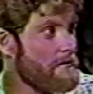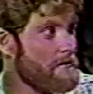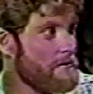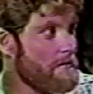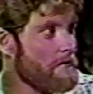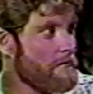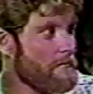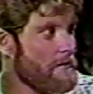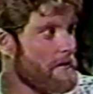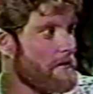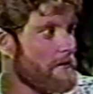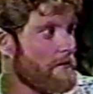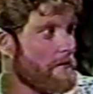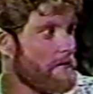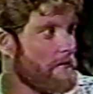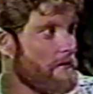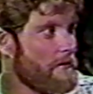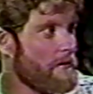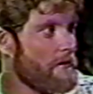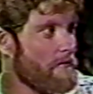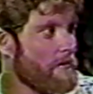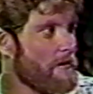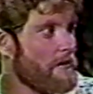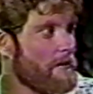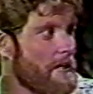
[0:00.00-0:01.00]
is the
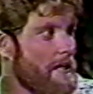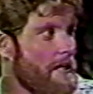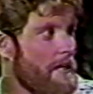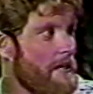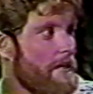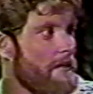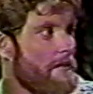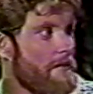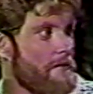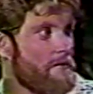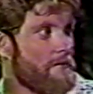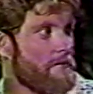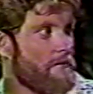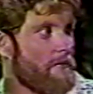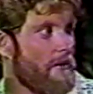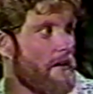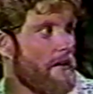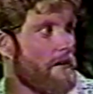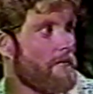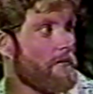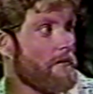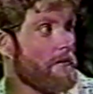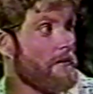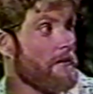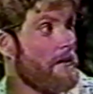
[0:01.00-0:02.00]
real key to
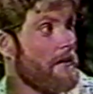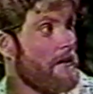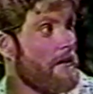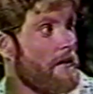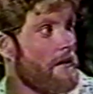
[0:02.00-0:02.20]
survival,